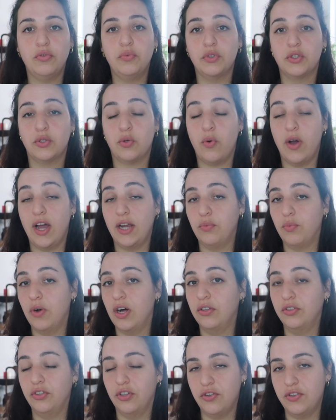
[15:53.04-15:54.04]
Ronald was
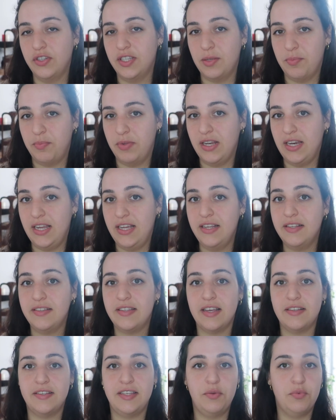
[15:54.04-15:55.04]
quite well known to the
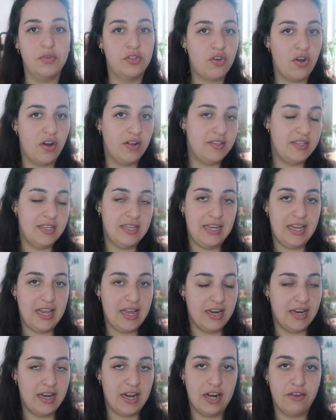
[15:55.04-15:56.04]
police as he was
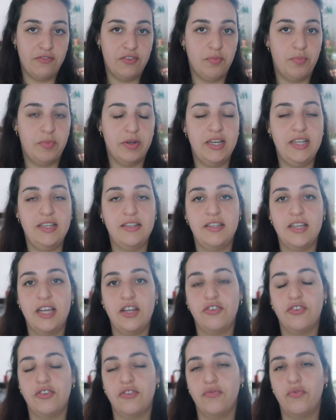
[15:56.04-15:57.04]
constantly in and out of the police
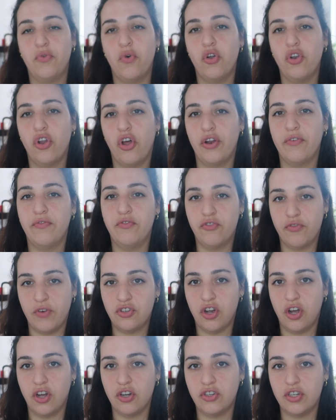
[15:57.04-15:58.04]
station for a lot of
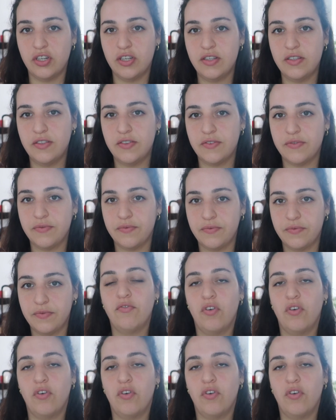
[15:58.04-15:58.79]
drug charges.